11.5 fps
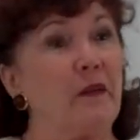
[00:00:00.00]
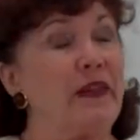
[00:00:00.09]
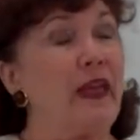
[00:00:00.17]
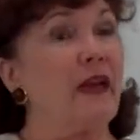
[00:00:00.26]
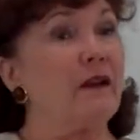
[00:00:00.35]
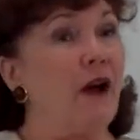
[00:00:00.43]
We
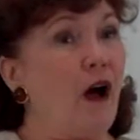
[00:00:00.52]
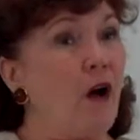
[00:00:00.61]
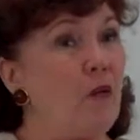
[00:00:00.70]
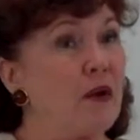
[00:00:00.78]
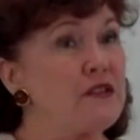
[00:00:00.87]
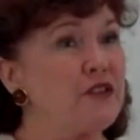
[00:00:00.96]
can't
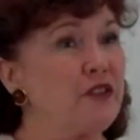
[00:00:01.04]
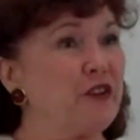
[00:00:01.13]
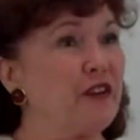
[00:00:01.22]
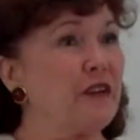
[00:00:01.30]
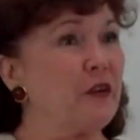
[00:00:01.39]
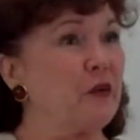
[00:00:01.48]
always
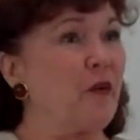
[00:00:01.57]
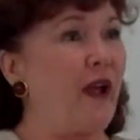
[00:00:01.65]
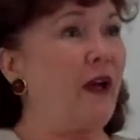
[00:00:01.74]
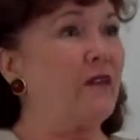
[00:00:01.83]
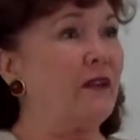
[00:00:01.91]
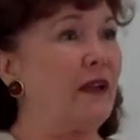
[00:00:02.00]
turn it
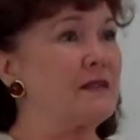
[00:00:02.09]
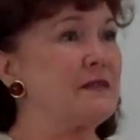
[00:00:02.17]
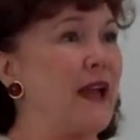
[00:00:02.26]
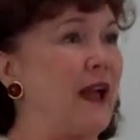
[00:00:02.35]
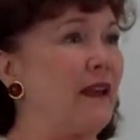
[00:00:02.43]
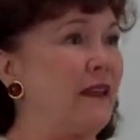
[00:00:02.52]
around
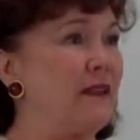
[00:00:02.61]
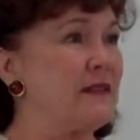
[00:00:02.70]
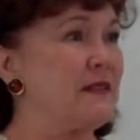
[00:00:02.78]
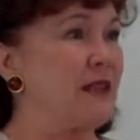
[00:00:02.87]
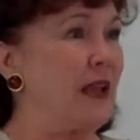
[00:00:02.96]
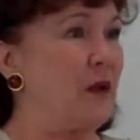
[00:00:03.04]
exactly the
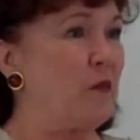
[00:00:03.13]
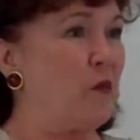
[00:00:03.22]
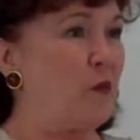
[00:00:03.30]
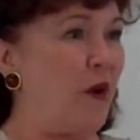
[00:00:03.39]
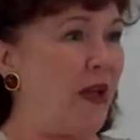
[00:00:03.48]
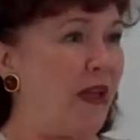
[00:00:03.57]
same
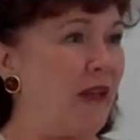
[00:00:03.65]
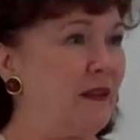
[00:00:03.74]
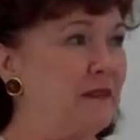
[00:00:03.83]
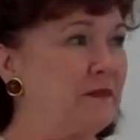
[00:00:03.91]
way.